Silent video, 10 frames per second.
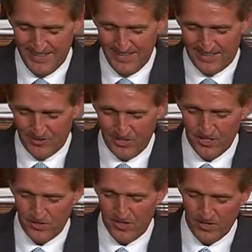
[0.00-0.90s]

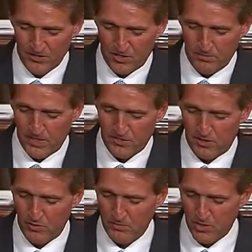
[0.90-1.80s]
According to the
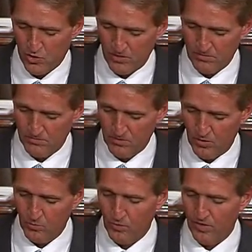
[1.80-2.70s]
Arizona-Mexico Commission,
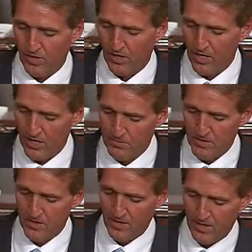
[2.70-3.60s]
quote, with an
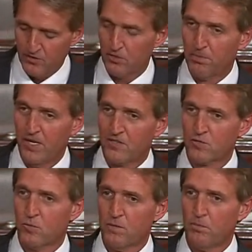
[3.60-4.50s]
economy that now
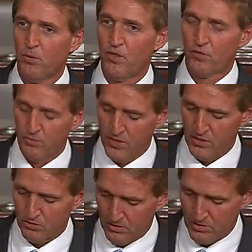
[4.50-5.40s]
surpasses $1.3
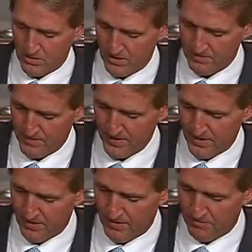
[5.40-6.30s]
trillion,
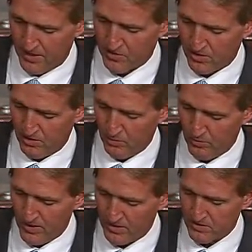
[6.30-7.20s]
Mexico
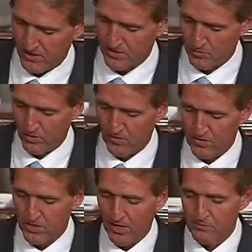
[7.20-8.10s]
ranks as one of the
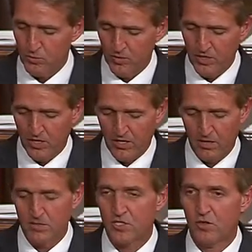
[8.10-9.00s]
top 20
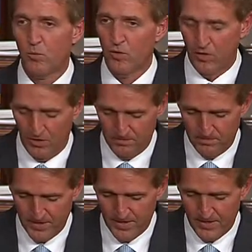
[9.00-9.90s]
economies in the world.